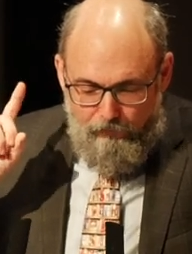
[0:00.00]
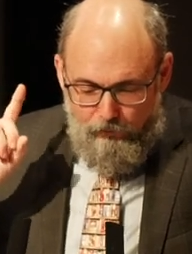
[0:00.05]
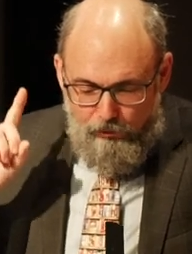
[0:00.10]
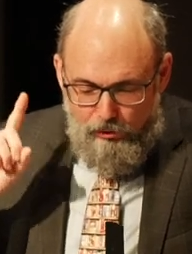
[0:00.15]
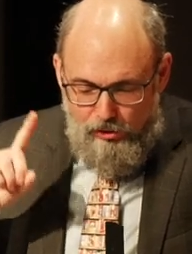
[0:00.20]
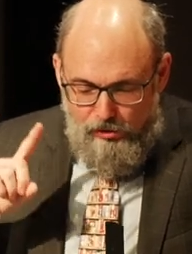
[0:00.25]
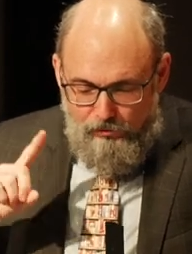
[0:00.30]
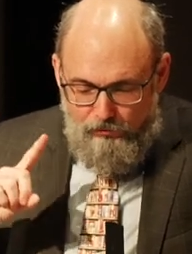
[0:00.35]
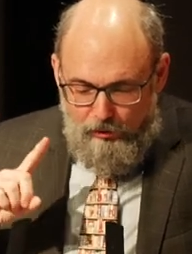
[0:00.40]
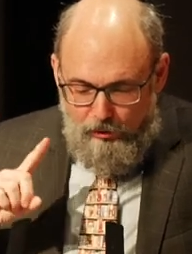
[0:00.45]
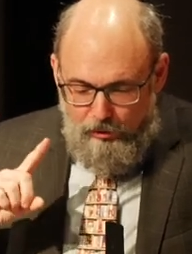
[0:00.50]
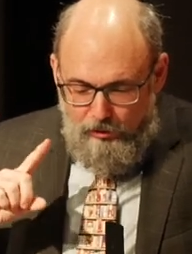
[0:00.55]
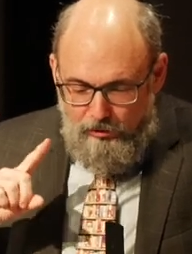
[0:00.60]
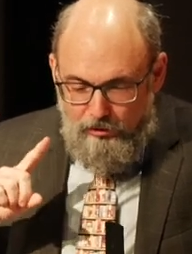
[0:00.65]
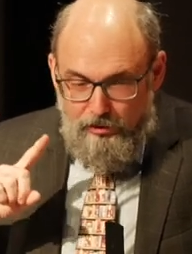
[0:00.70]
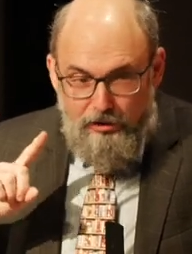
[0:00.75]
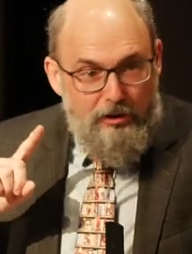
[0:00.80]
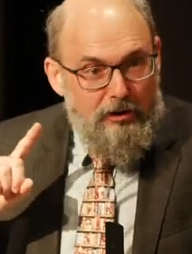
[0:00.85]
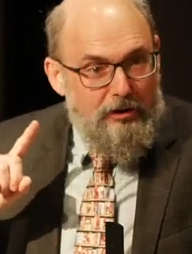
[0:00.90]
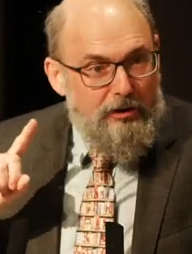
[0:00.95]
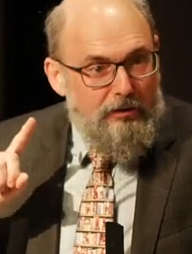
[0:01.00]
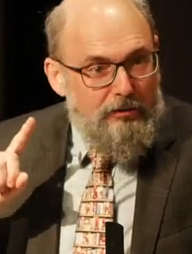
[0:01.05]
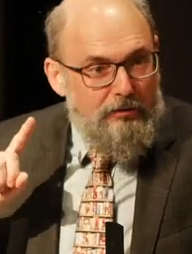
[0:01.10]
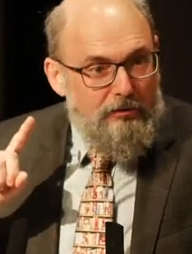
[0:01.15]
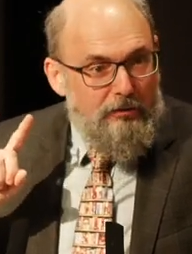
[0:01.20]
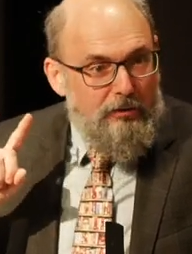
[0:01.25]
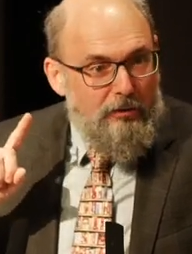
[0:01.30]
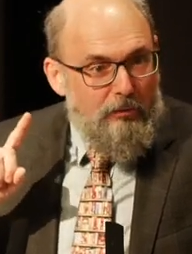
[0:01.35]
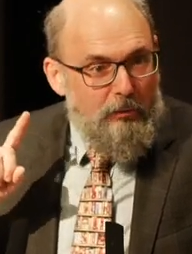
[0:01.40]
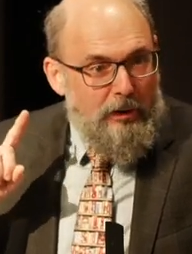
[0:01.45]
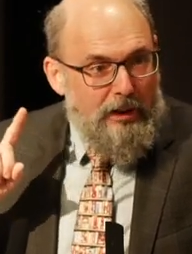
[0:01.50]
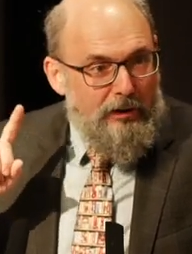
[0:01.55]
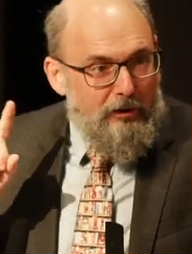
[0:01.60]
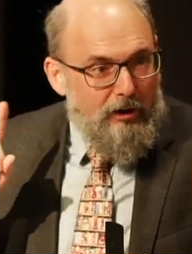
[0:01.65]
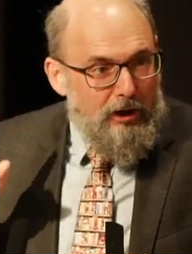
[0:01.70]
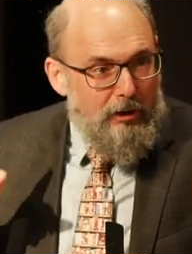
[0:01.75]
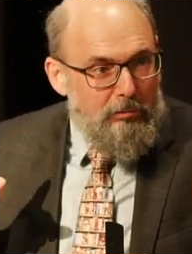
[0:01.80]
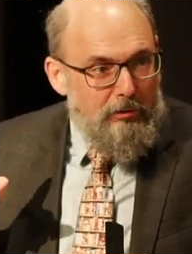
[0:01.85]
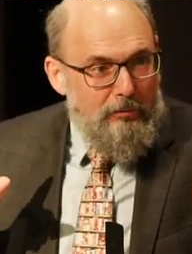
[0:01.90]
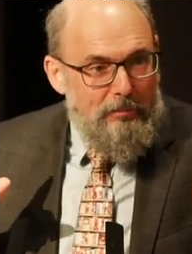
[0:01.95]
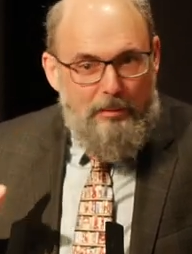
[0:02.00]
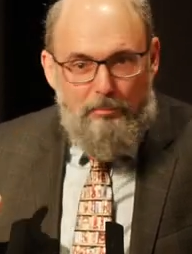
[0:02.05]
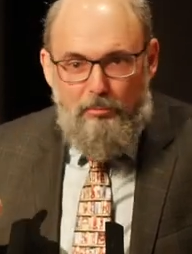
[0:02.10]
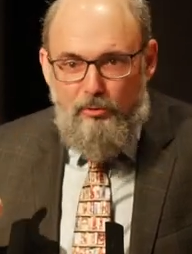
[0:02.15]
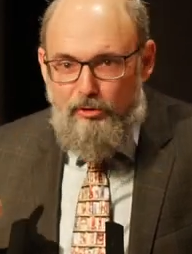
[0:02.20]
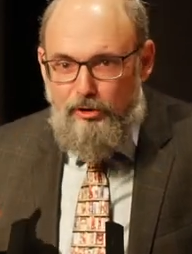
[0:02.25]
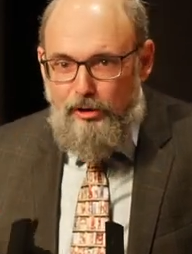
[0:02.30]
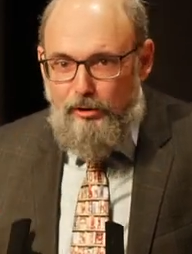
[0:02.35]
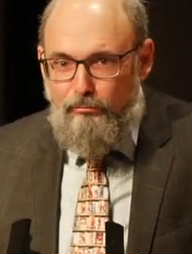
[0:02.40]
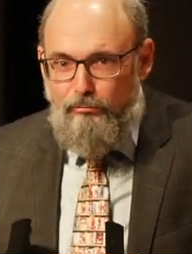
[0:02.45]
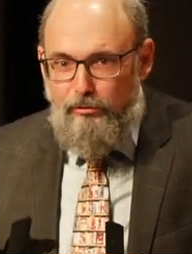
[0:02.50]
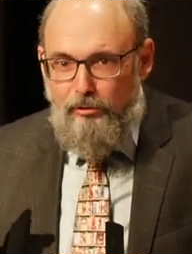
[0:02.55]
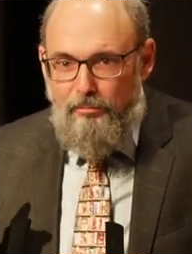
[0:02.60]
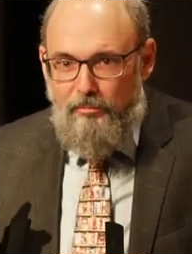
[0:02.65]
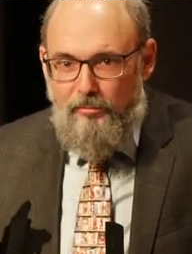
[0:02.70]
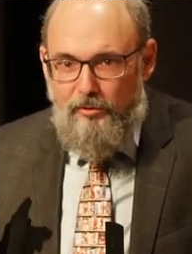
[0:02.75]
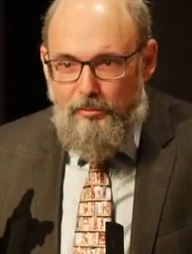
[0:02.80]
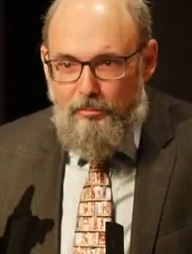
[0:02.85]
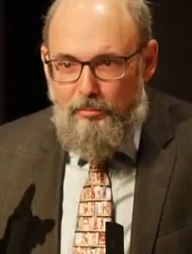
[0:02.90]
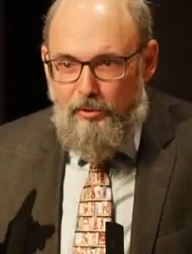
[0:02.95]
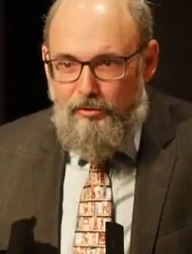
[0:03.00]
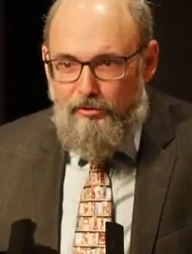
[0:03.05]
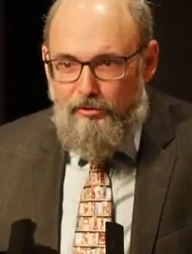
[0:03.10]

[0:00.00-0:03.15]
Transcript: first of all, we had a couple of members here from the